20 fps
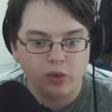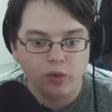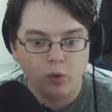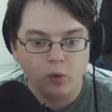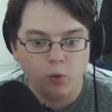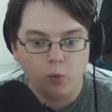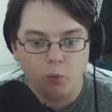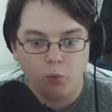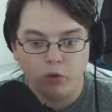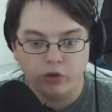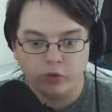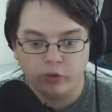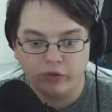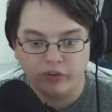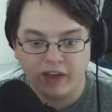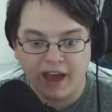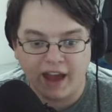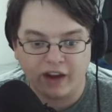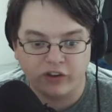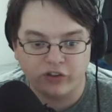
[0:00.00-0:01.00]
which was
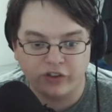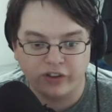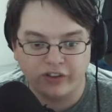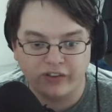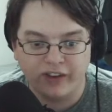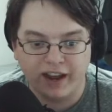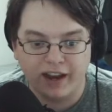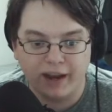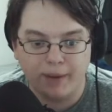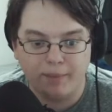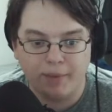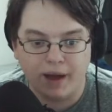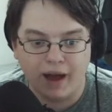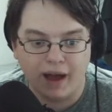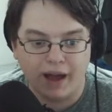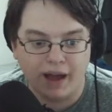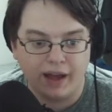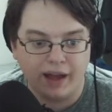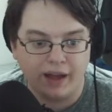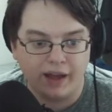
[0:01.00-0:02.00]
actually stated
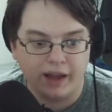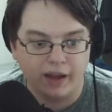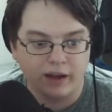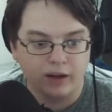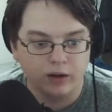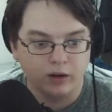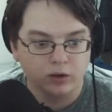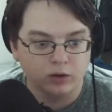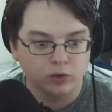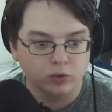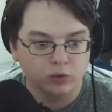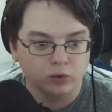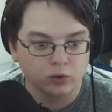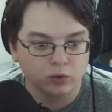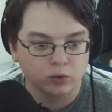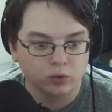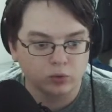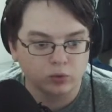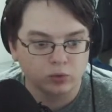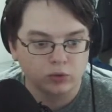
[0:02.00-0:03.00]
by
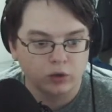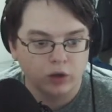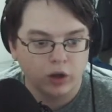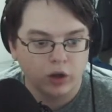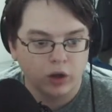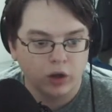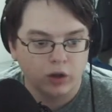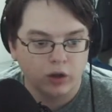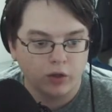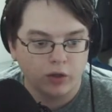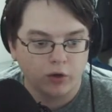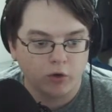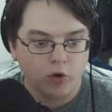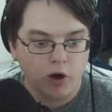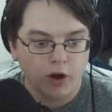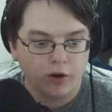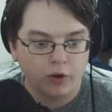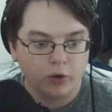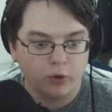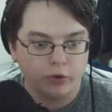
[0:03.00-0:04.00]
the
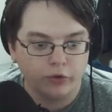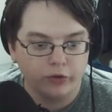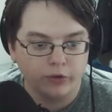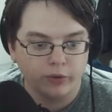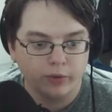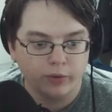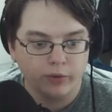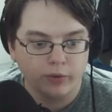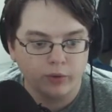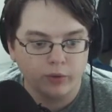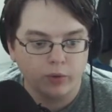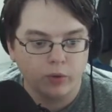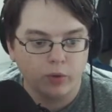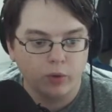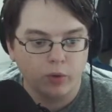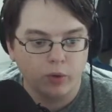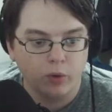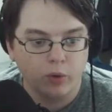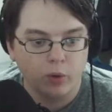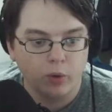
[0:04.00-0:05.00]
Chronicles,
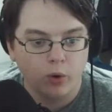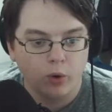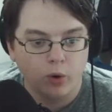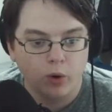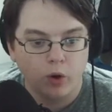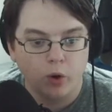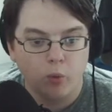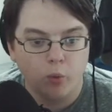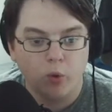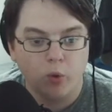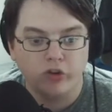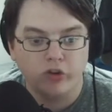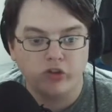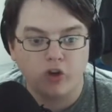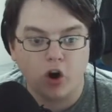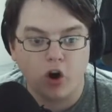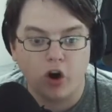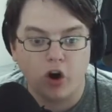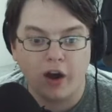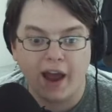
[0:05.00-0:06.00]
which
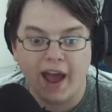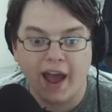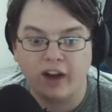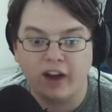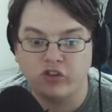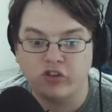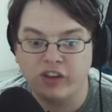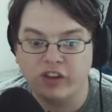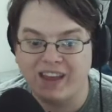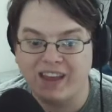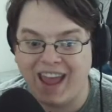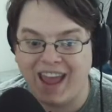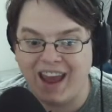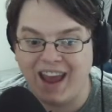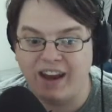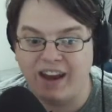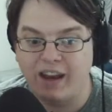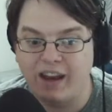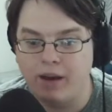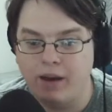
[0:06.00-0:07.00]
are actually
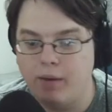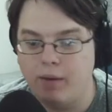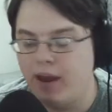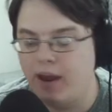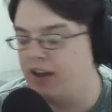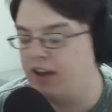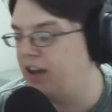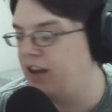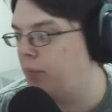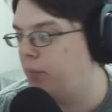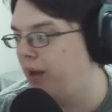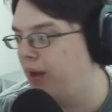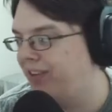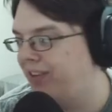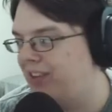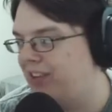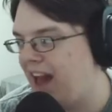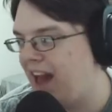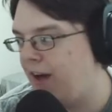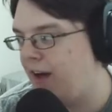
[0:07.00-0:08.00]
canon and take
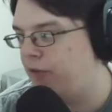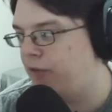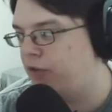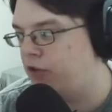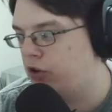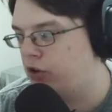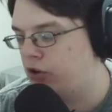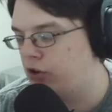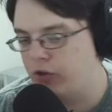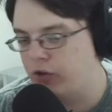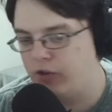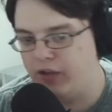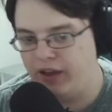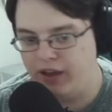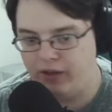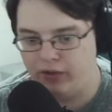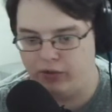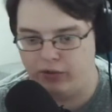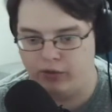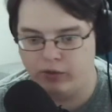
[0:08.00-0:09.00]
place after
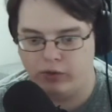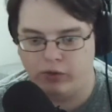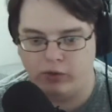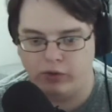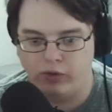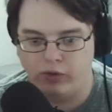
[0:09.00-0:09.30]
this.